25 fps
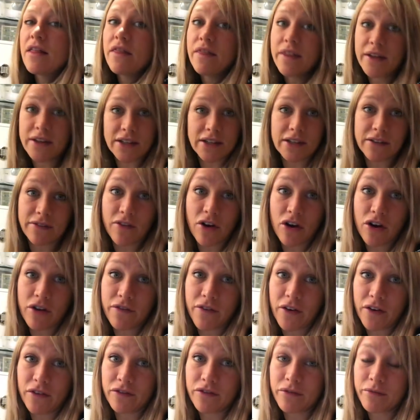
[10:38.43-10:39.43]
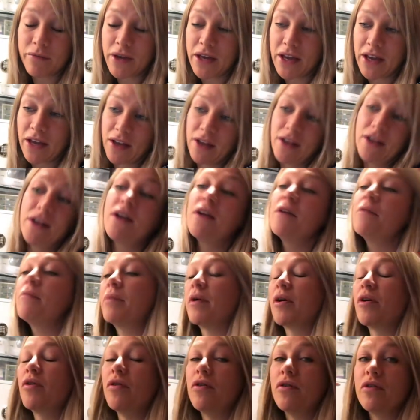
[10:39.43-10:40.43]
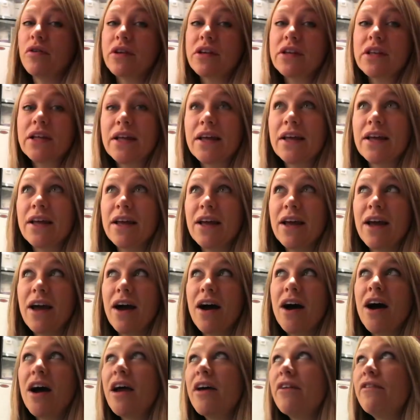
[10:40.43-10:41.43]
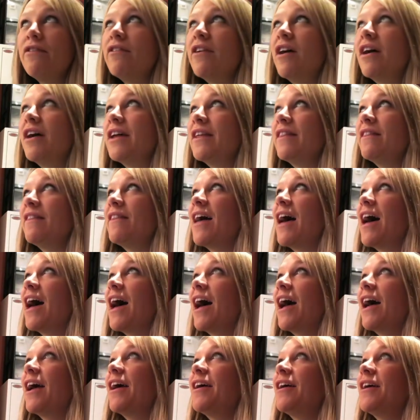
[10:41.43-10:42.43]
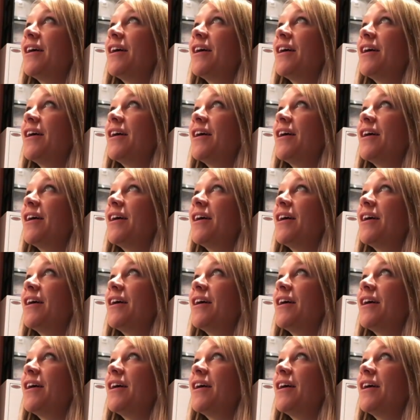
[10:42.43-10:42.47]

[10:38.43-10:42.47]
This is very fun for me because I find that